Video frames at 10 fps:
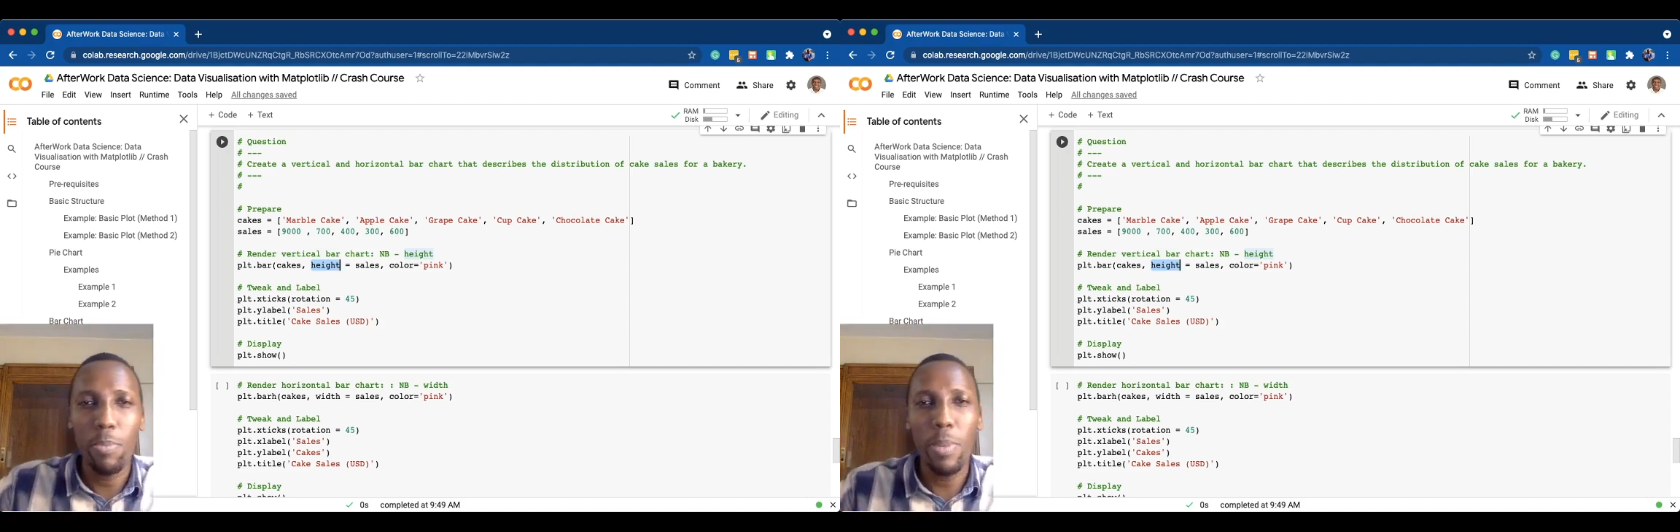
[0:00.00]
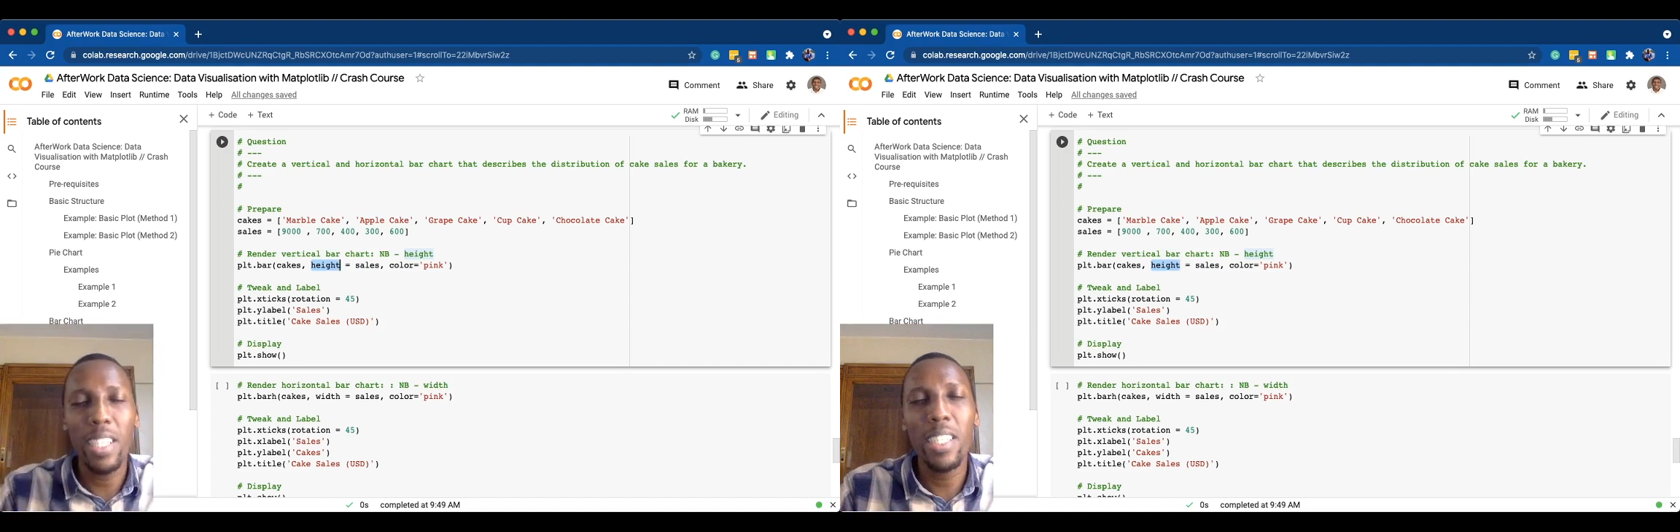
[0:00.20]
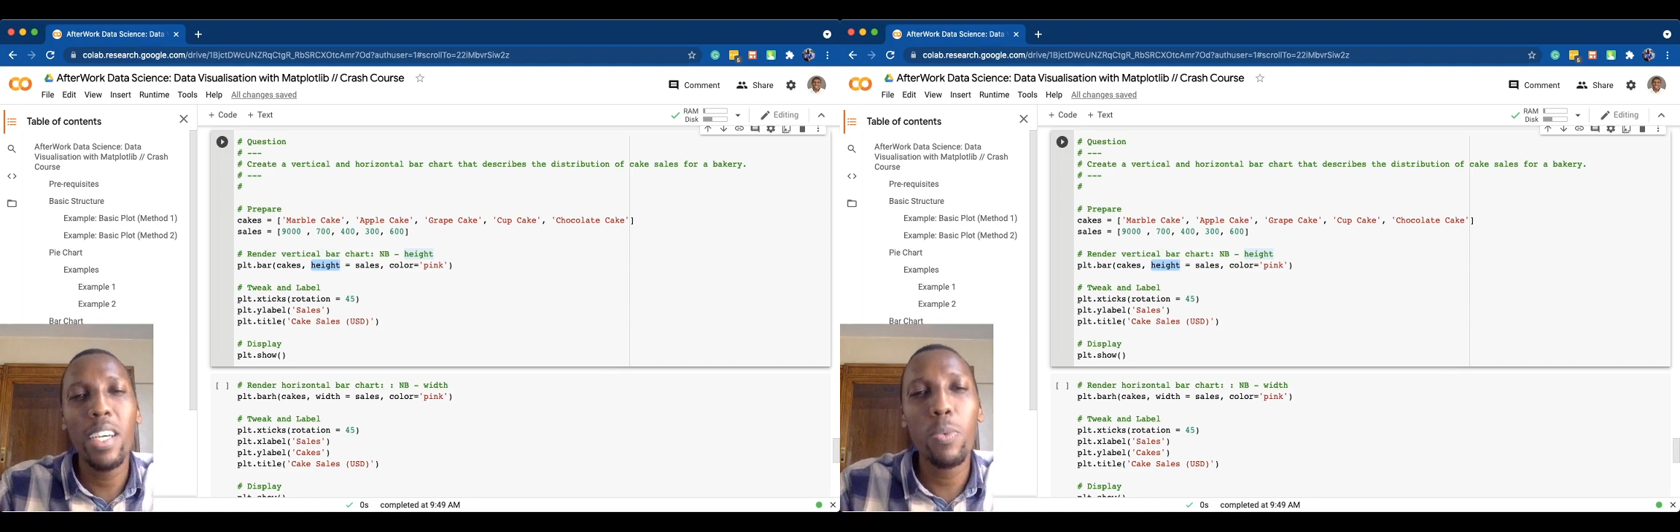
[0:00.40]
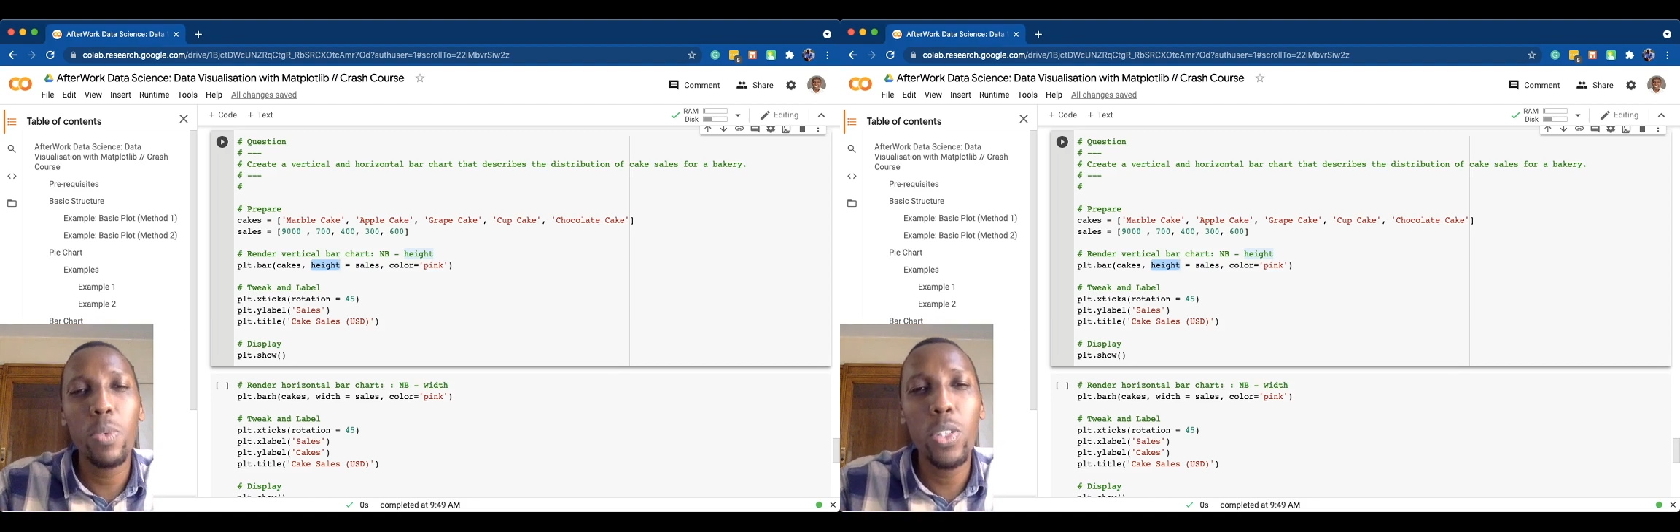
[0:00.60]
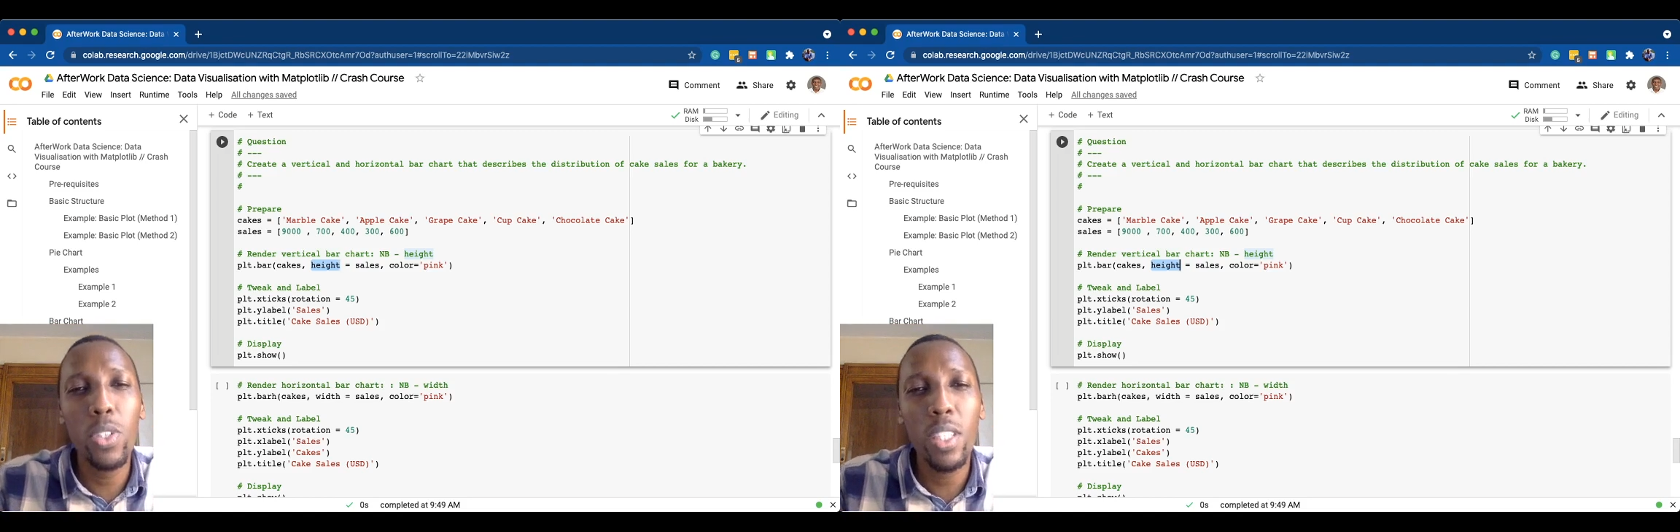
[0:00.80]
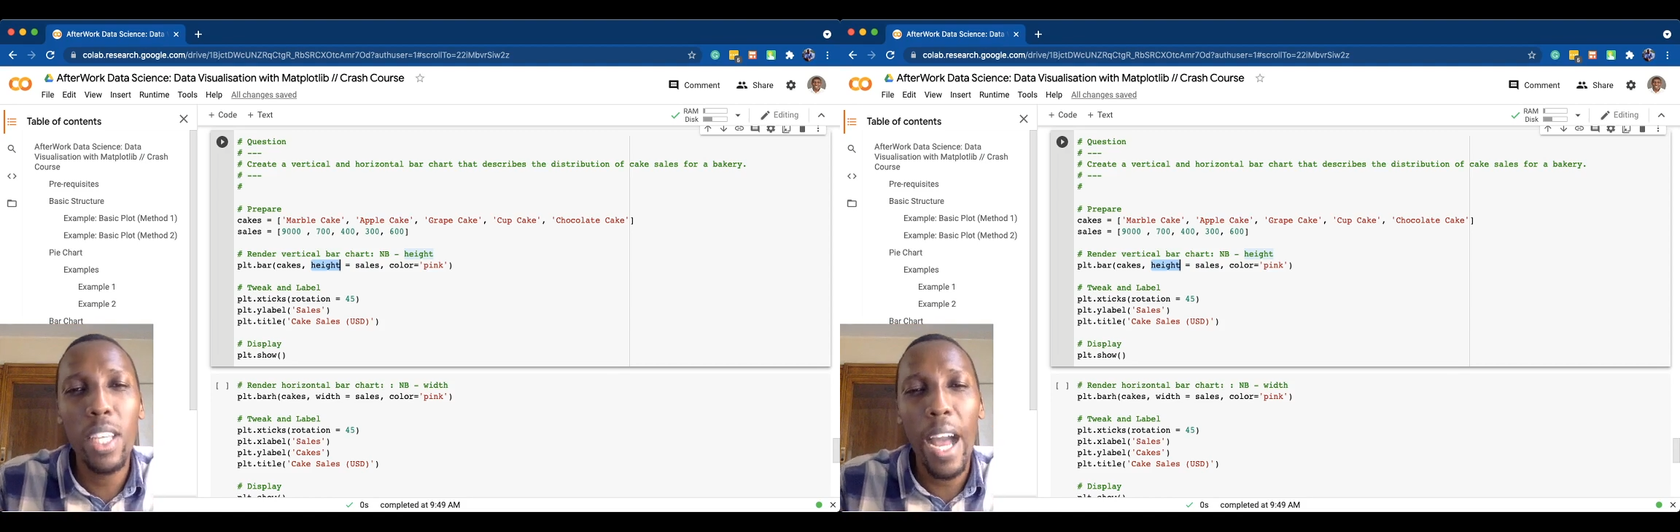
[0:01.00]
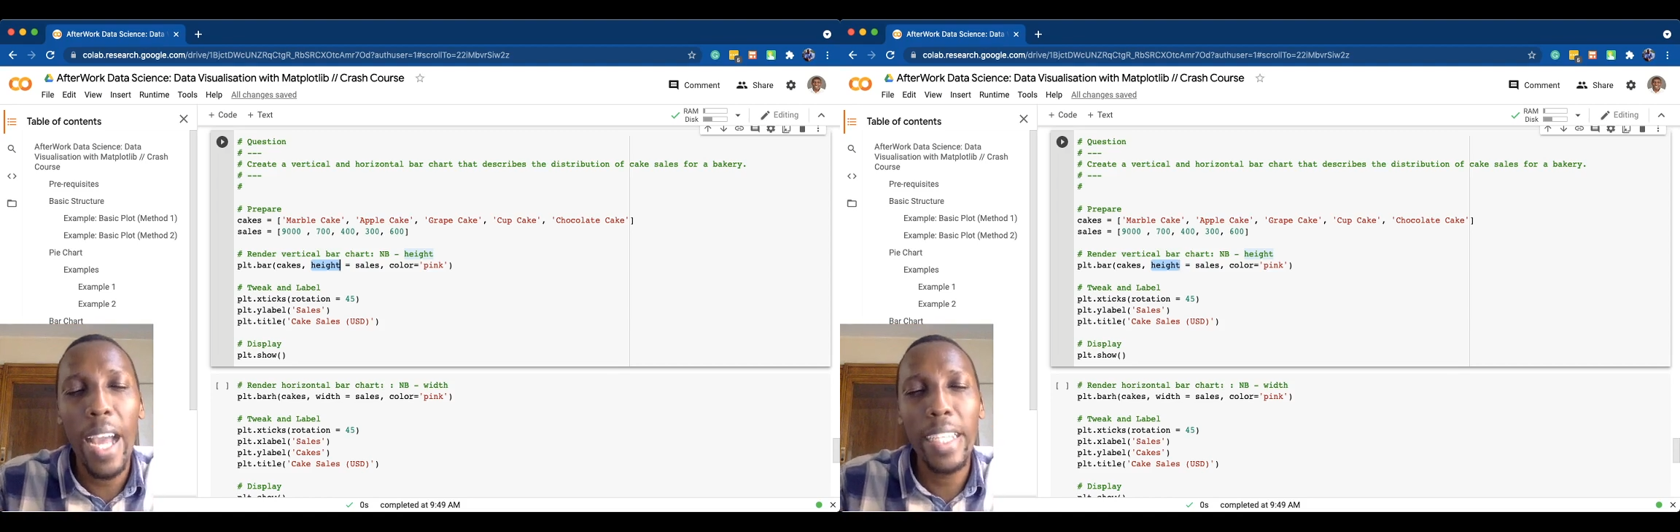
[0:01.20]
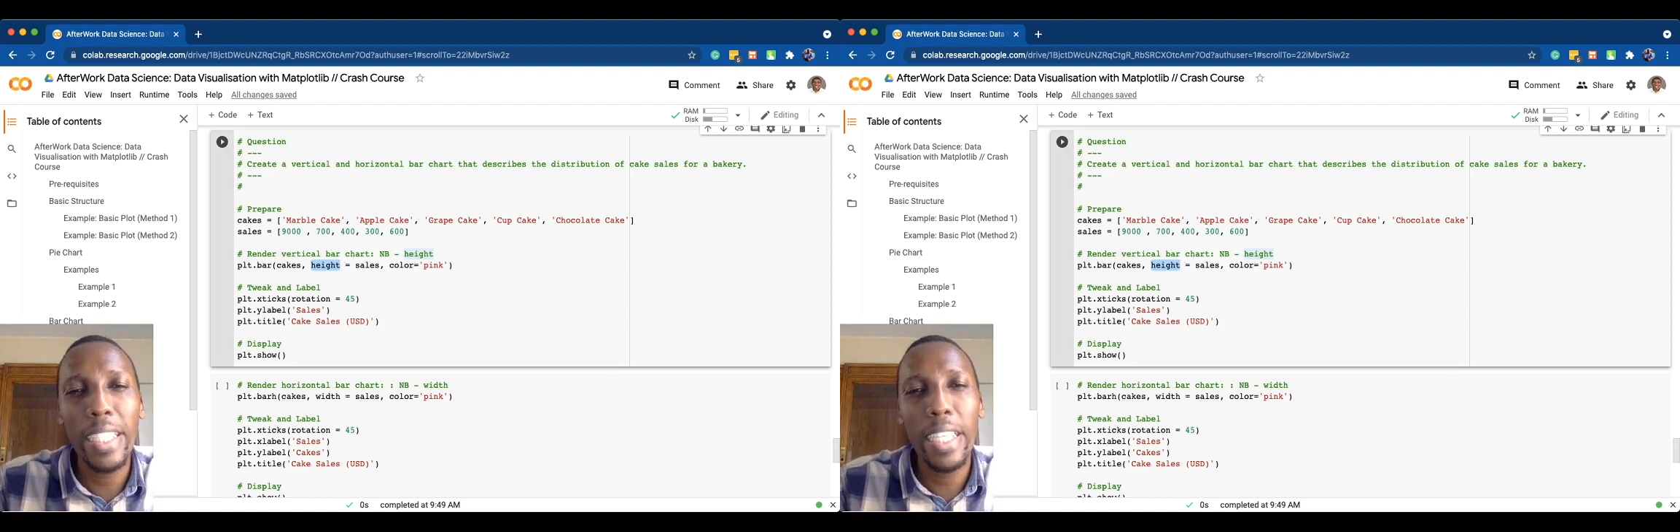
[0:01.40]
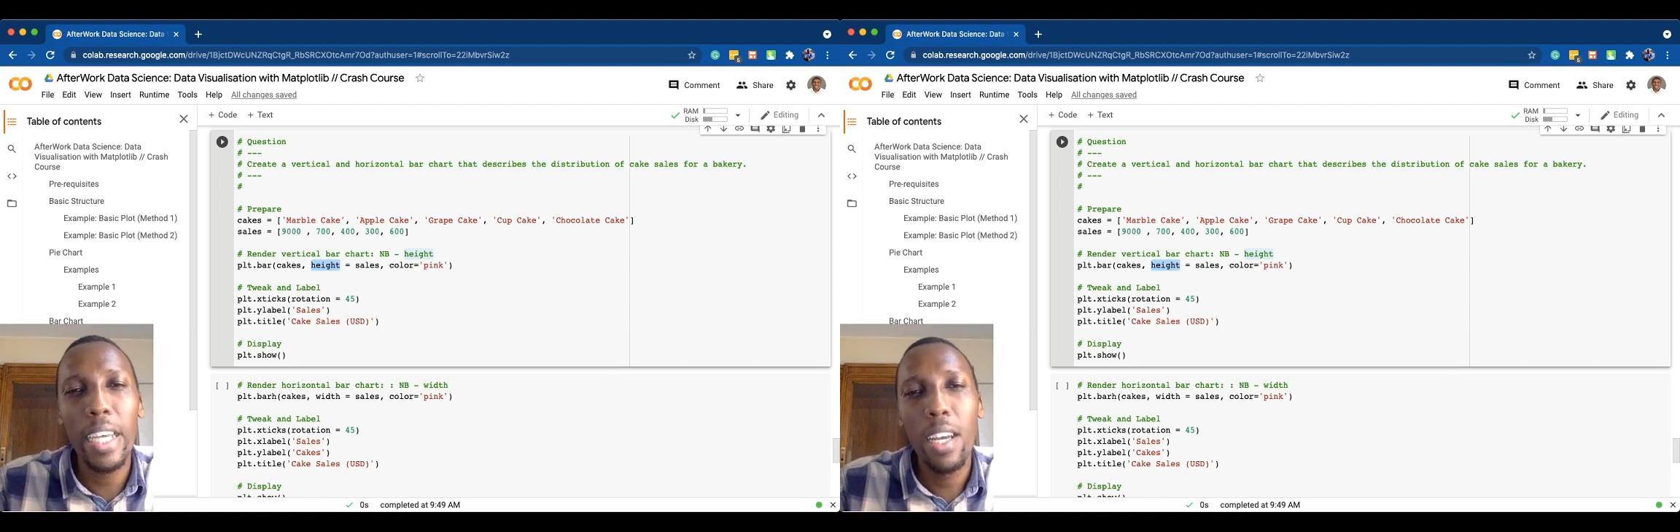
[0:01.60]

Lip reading: But here we're using the height